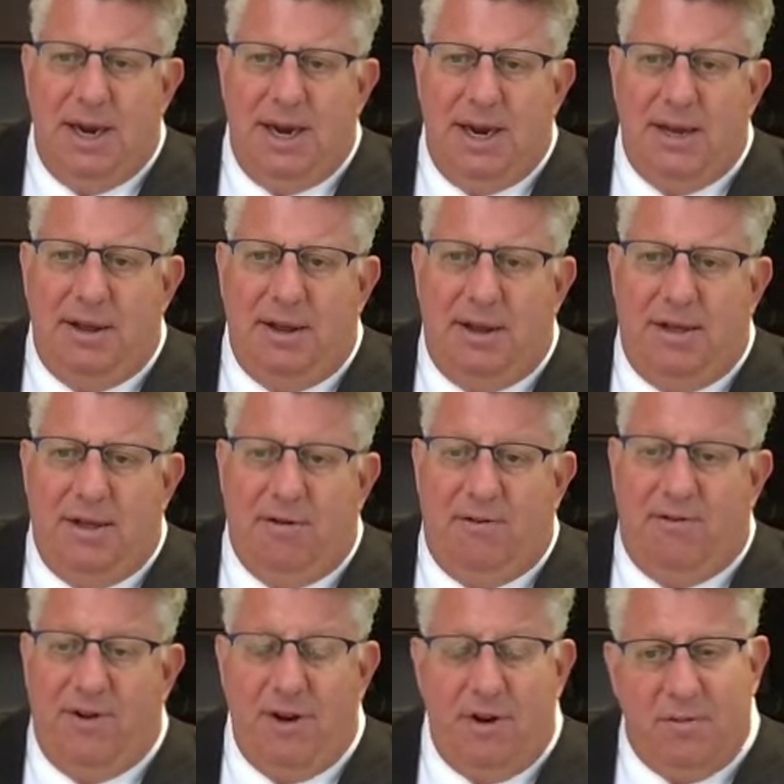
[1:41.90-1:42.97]
And the
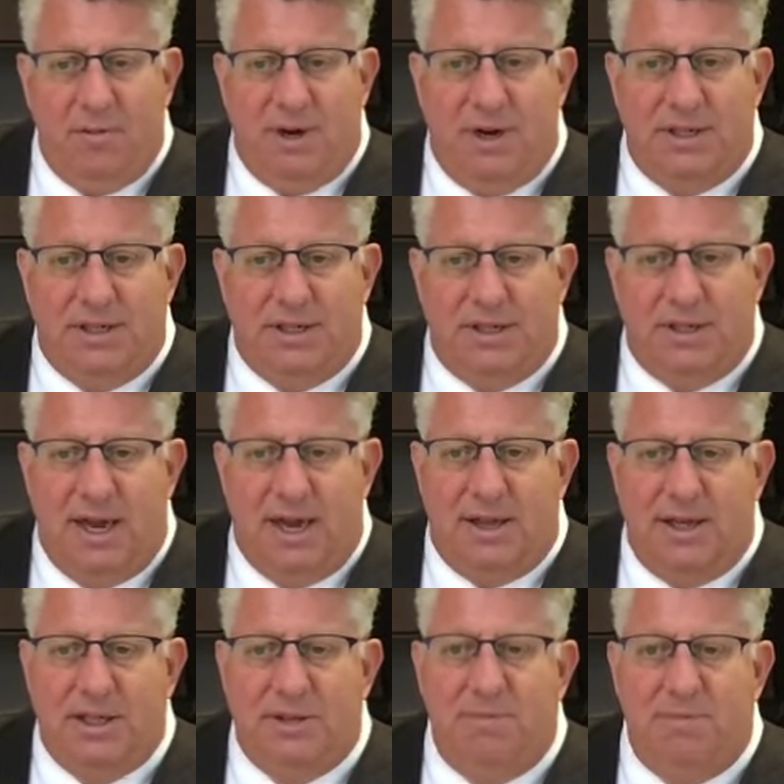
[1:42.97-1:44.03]
fear was
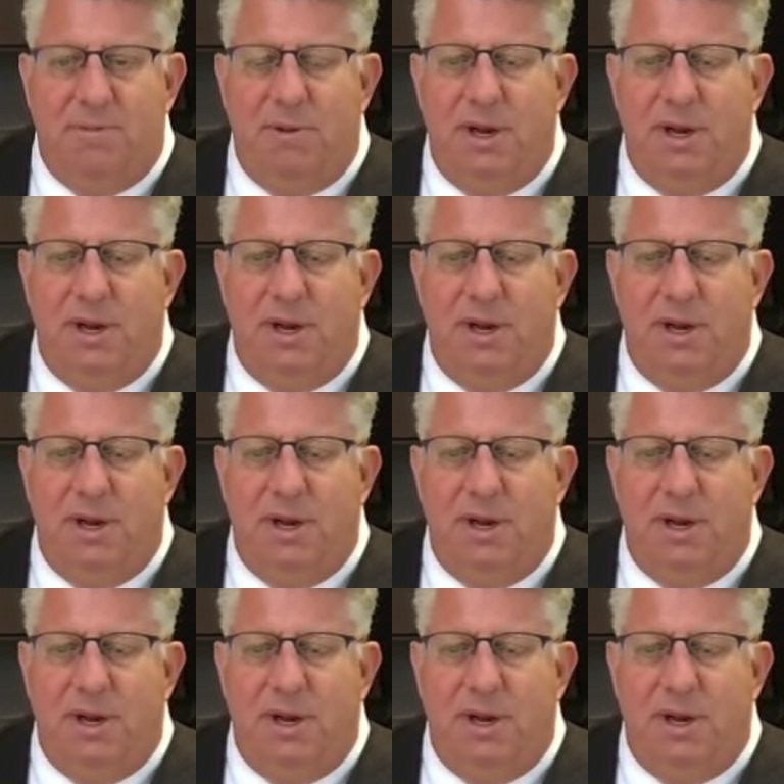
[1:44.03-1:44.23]
that these